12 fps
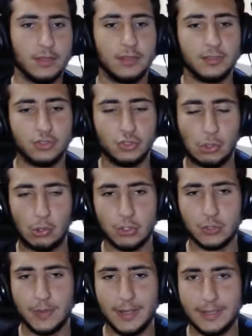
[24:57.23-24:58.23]
Jorge
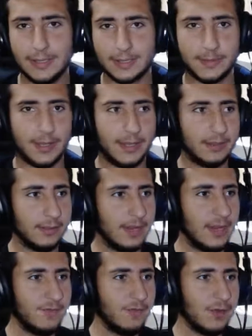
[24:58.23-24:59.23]
Mendes, man.
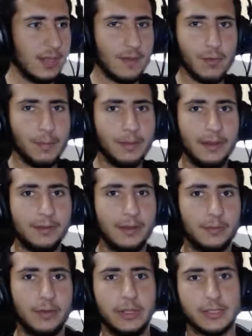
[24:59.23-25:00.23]
Every player they
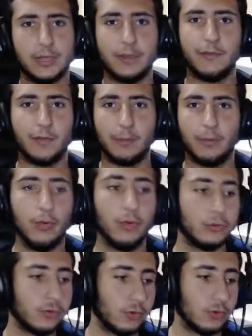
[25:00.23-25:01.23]
bring is either from
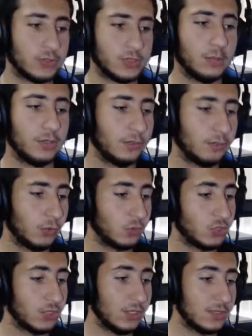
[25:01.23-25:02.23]
Porto or some other
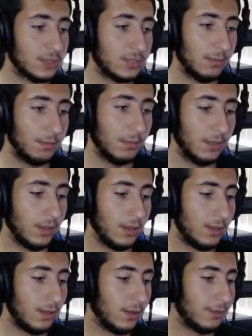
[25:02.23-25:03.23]
Portuguese team.
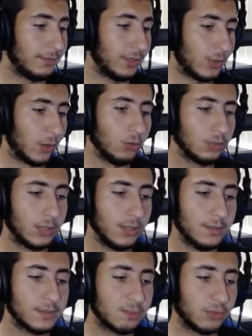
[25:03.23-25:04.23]
Their whole club
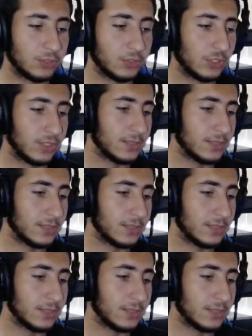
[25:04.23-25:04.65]
is Portuguese,